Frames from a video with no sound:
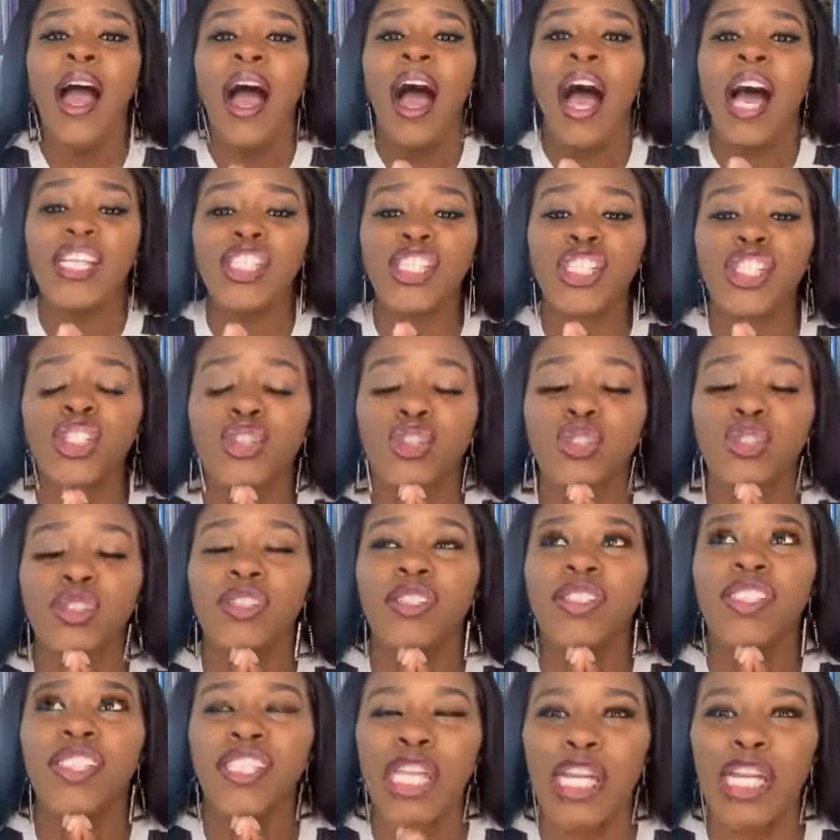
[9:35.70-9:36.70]

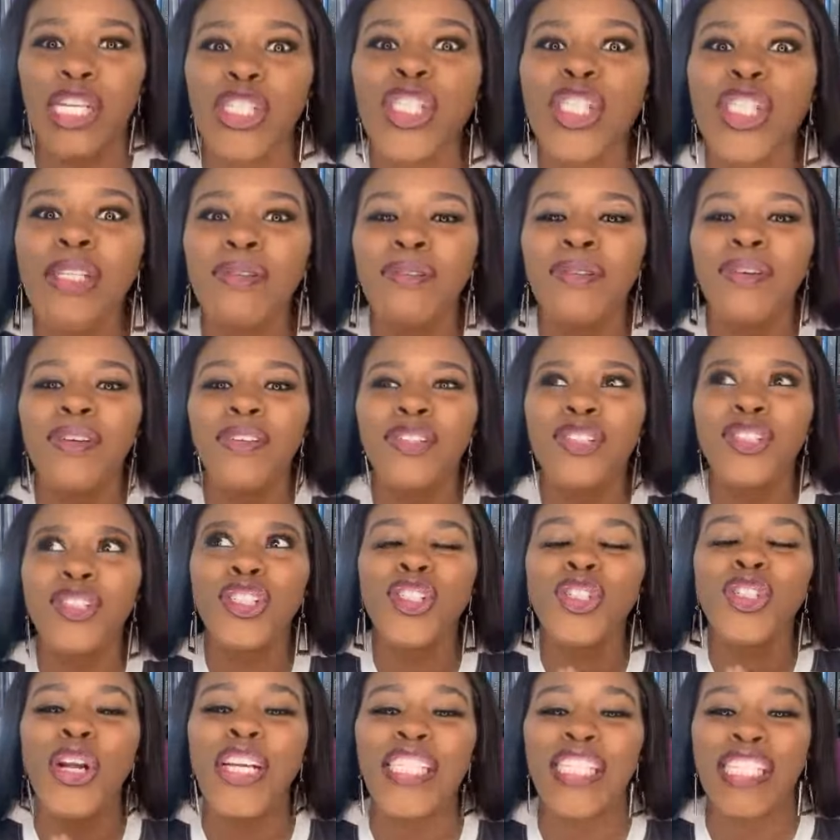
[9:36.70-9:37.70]
a
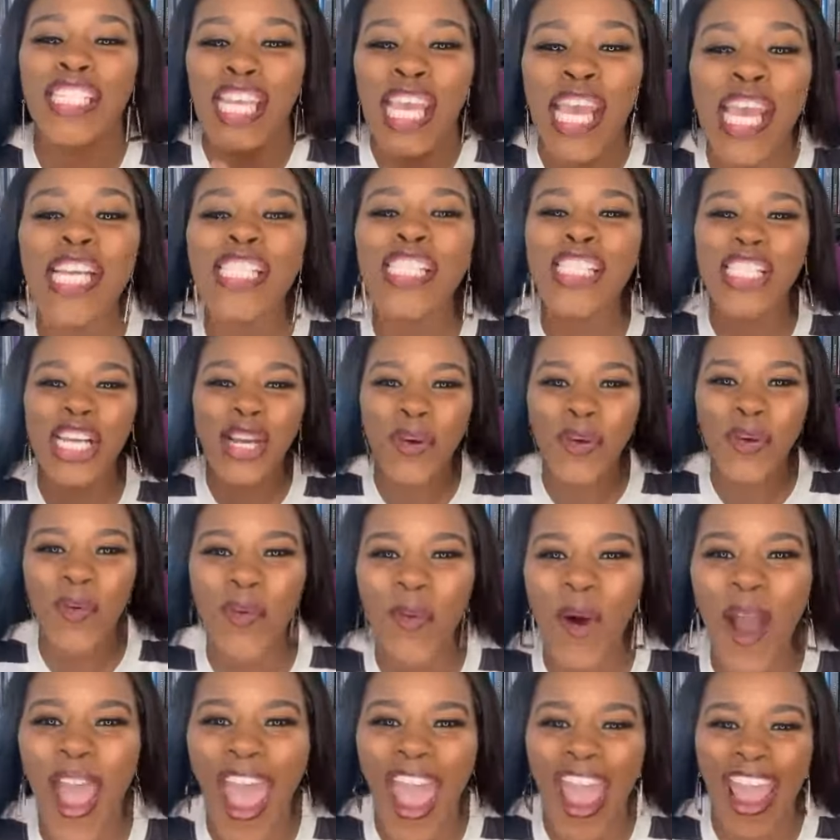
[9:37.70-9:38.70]
strategic
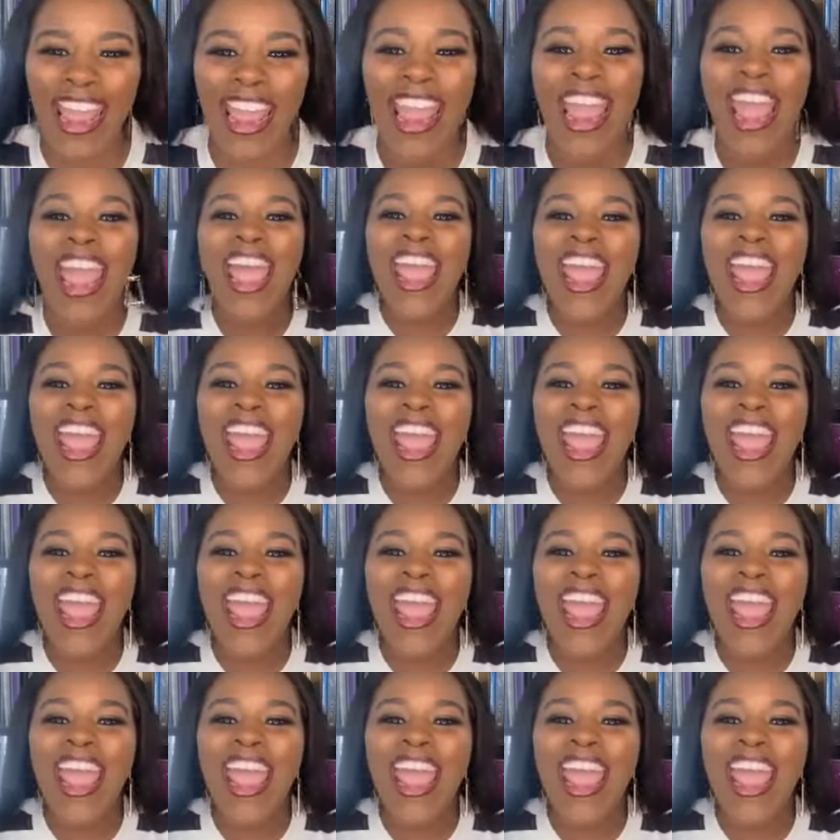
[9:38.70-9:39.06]
way